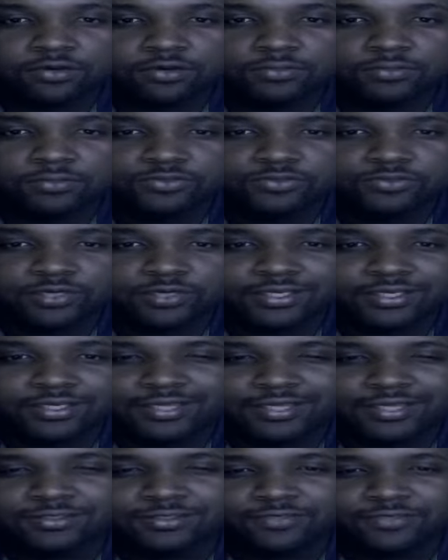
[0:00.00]
Madrid getting
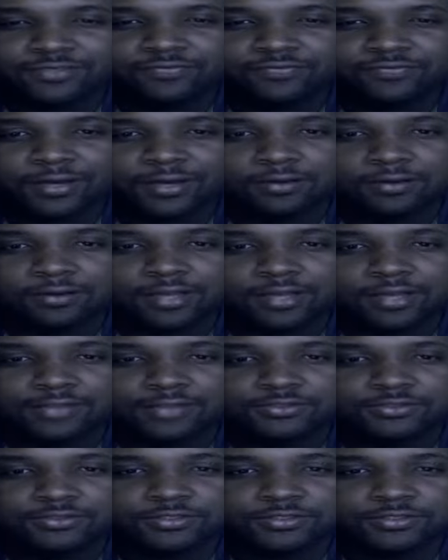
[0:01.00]
to the final
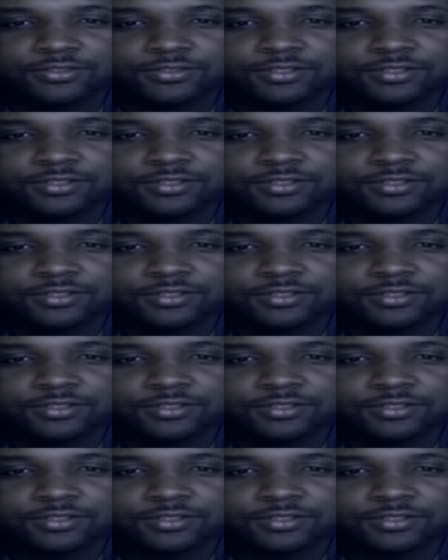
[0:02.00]
last year